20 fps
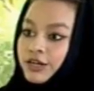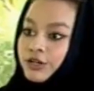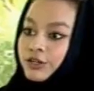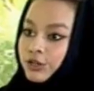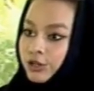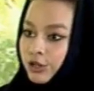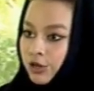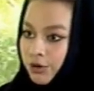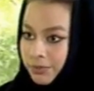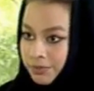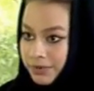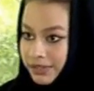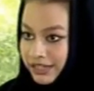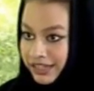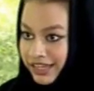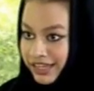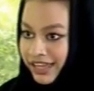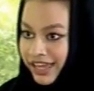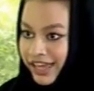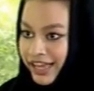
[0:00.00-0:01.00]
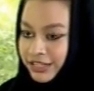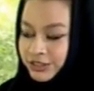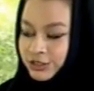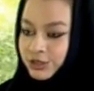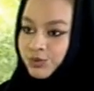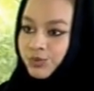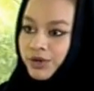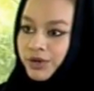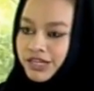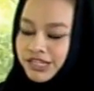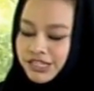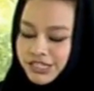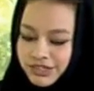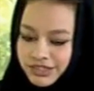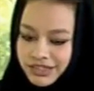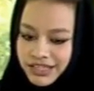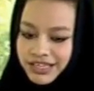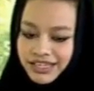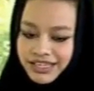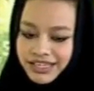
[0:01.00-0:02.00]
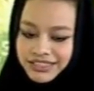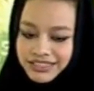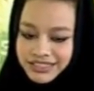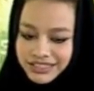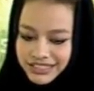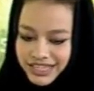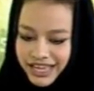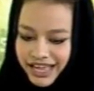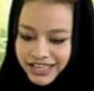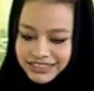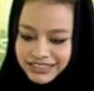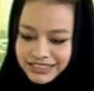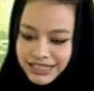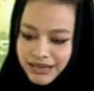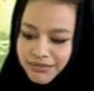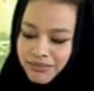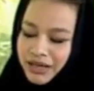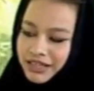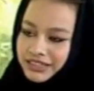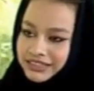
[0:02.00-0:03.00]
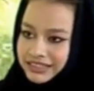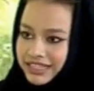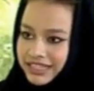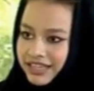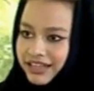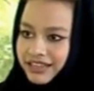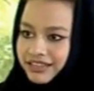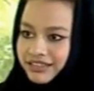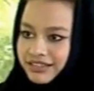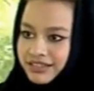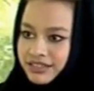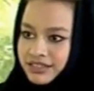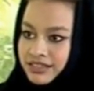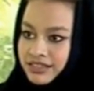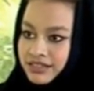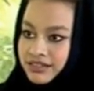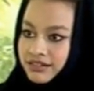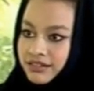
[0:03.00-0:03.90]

globally, as to where do you think it stands amongst the others?